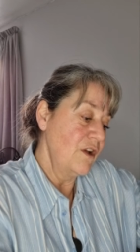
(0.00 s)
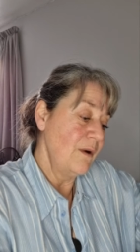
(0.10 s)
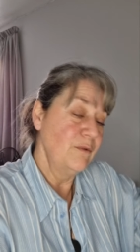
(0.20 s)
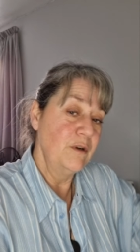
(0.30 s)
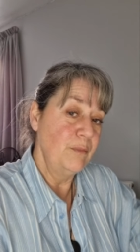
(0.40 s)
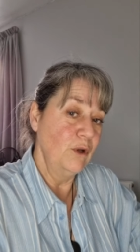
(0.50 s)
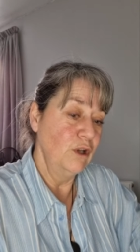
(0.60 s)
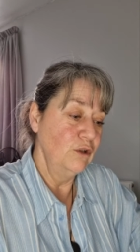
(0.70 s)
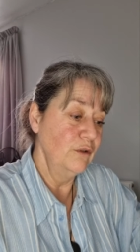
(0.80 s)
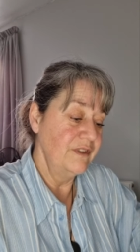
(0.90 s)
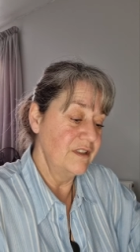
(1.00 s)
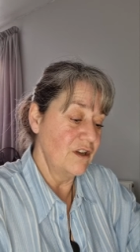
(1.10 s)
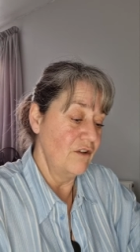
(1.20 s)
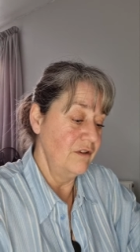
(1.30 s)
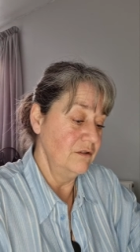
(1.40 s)
So I'm going to pull a
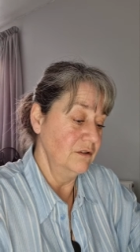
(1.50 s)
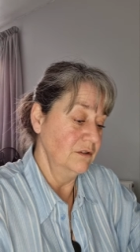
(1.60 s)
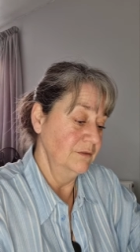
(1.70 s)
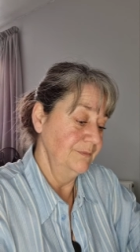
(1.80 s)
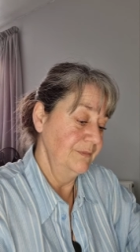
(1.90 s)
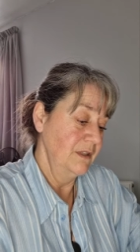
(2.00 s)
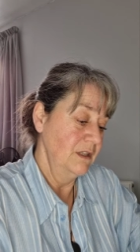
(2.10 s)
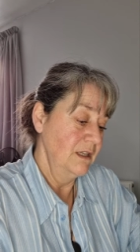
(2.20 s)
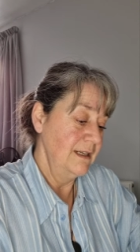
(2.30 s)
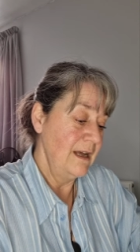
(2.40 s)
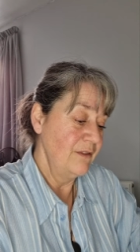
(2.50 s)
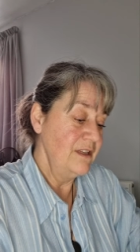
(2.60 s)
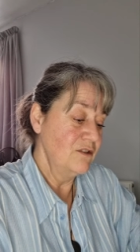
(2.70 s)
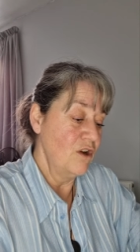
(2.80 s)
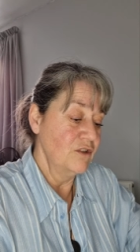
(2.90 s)
Lover's Oracle. Now
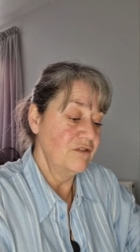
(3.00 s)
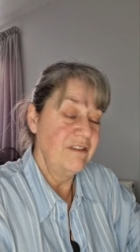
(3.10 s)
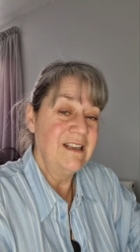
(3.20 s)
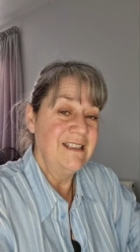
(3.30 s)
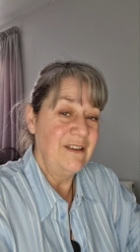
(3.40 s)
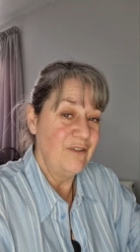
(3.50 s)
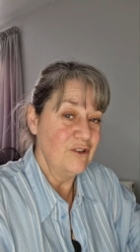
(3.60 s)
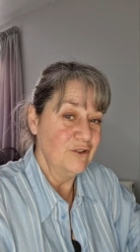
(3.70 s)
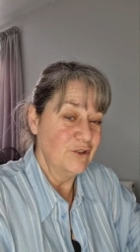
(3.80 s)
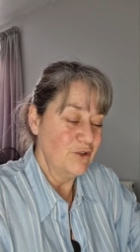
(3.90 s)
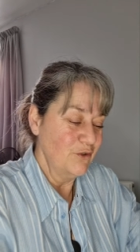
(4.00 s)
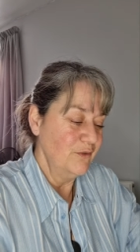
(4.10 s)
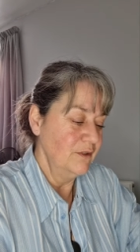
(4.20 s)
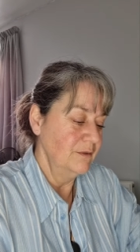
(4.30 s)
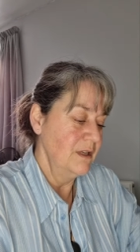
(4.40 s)
these cards are really difficult to
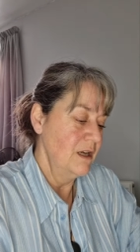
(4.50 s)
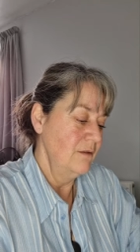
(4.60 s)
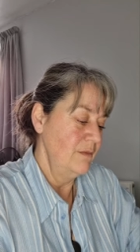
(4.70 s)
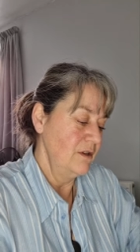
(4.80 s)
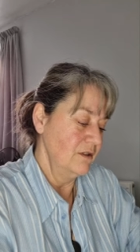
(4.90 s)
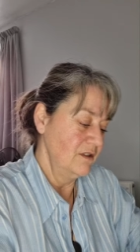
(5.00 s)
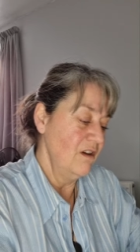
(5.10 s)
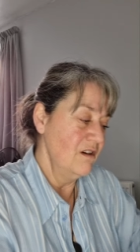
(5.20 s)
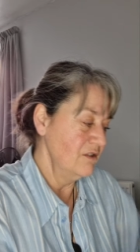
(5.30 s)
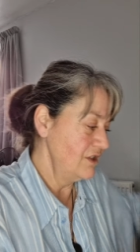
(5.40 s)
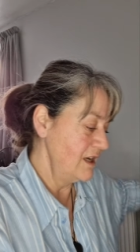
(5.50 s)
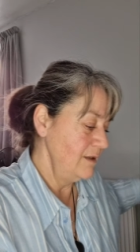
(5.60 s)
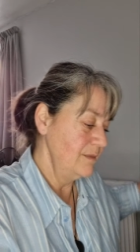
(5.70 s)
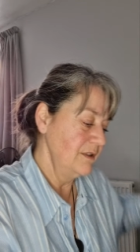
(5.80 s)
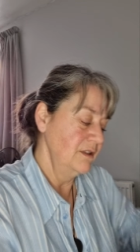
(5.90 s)
shuffle because they're heart
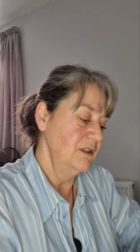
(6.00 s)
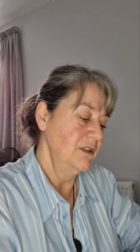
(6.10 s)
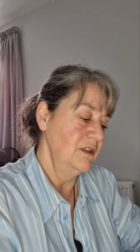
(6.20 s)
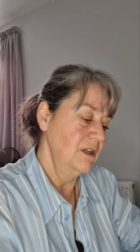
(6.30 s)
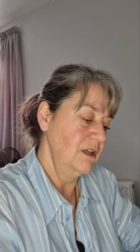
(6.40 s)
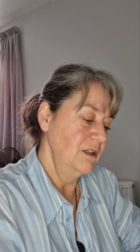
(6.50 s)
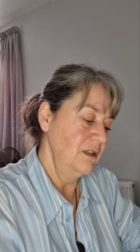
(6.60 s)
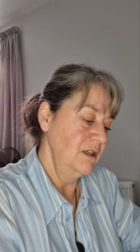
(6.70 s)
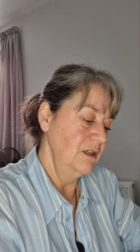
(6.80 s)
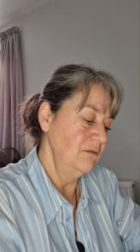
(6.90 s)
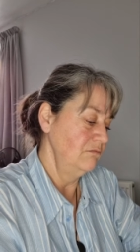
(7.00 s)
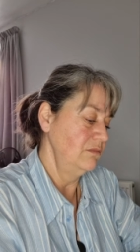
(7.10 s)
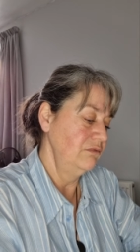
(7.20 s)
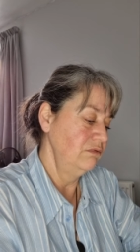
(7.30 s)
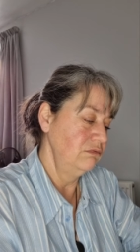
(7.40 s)
shaped and
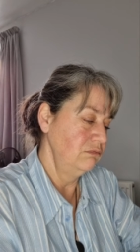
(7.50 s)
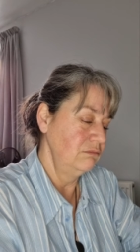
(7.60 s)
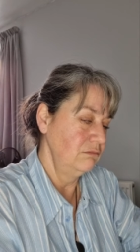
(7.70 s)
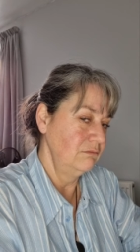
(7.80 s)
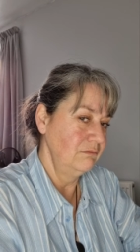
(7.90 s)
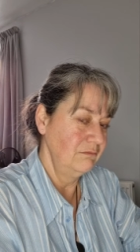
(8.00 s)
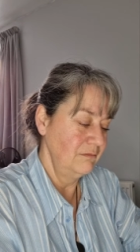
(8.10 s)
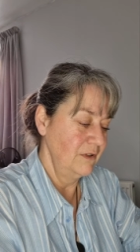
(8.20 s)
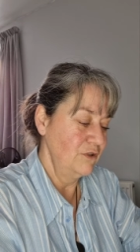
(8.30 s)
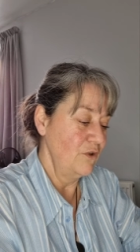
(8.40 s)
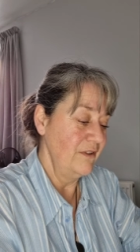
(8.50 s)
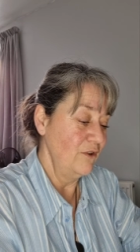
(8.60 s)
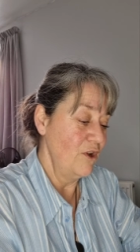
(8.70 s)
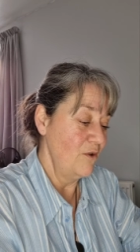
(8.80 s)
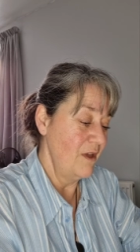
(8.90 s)
uh, don't
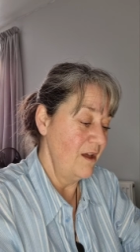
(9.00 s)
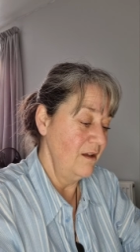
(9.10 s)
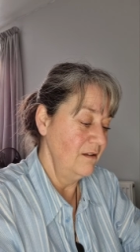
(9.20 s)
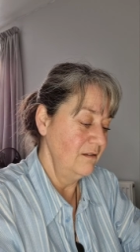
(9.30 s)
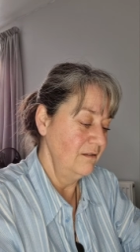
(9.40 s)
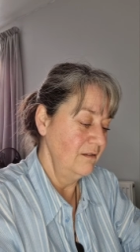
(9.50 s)
even go there.